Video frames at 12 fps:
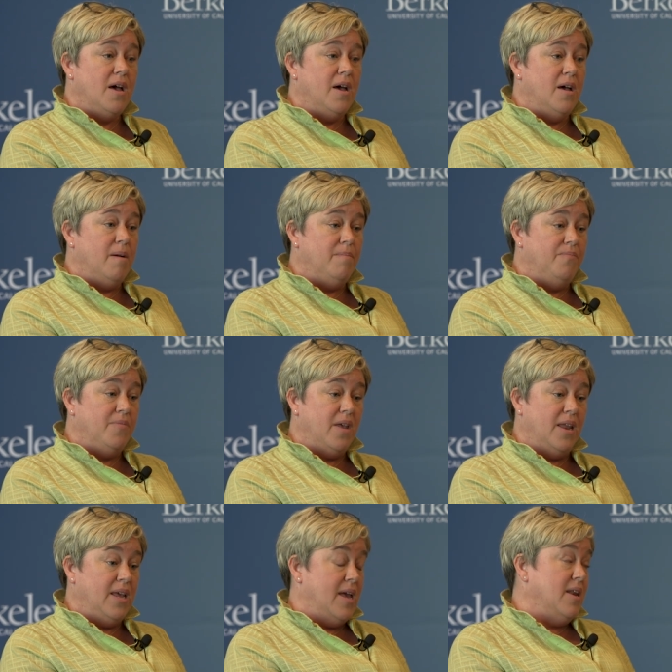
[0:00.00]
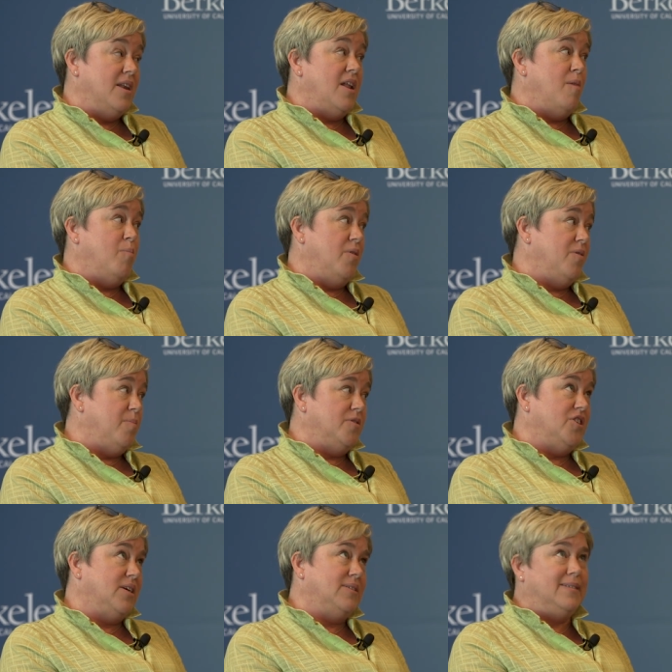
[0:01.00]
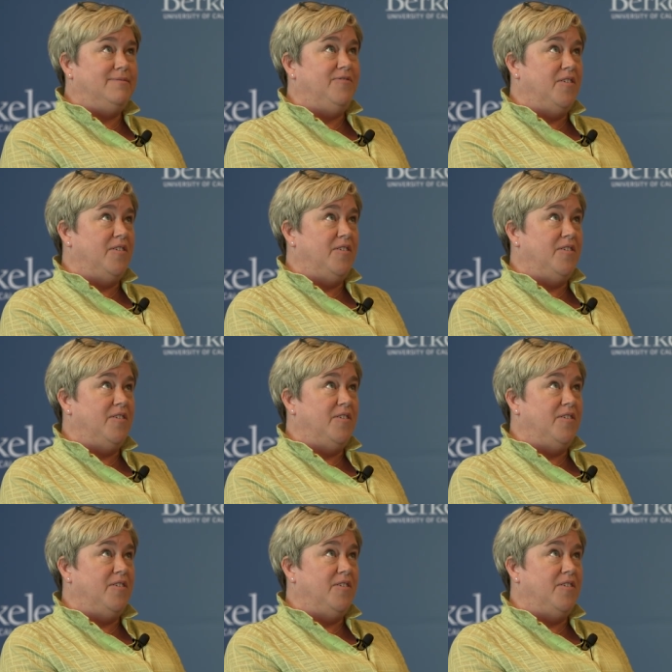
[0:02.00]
Um, and he ended up with projected